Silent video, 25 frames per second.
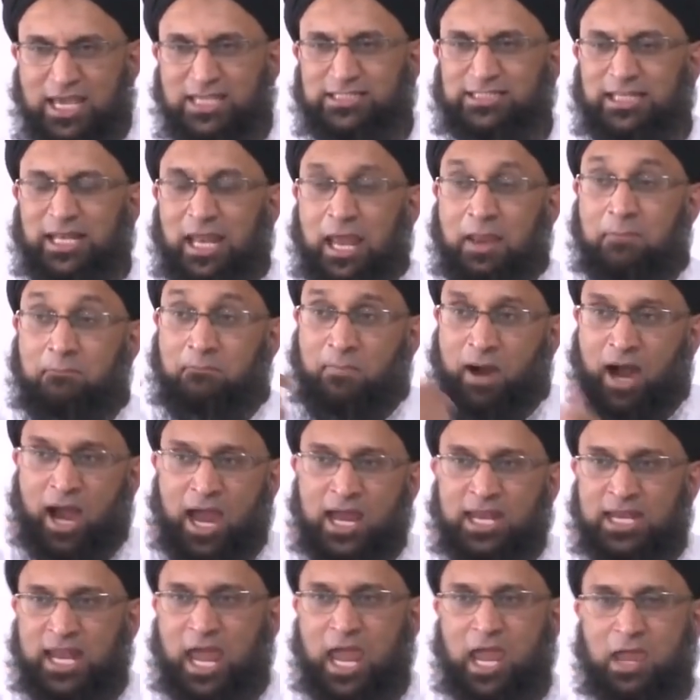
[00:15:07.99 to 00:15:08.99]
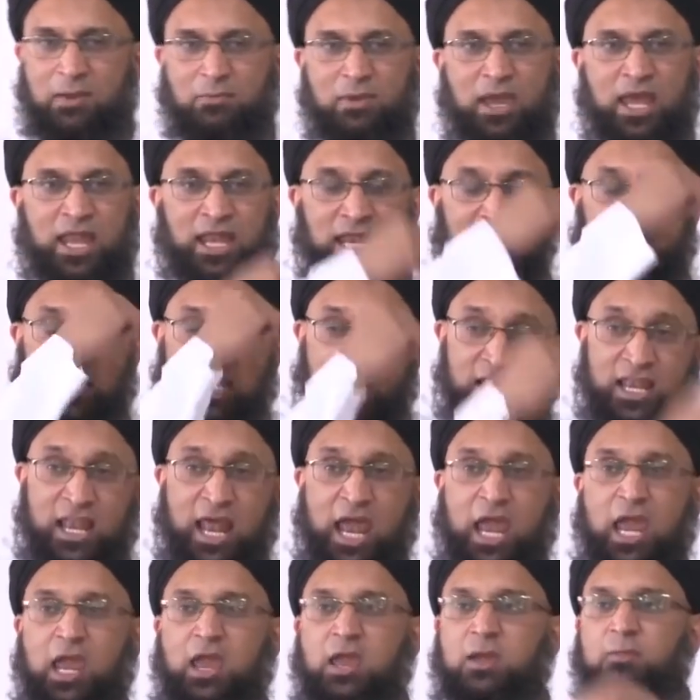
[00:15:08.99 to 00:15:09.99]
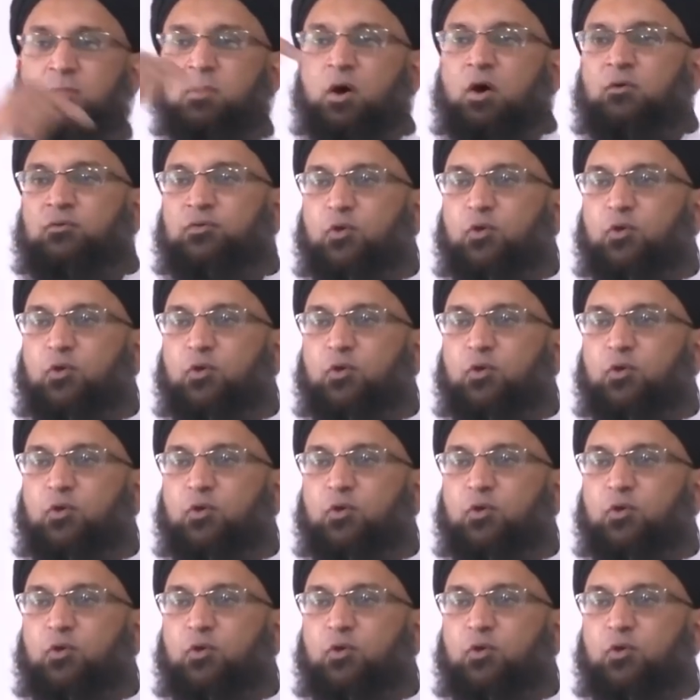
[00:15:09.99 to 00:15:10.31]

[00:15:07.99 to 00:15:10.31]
he said, in my name and in the name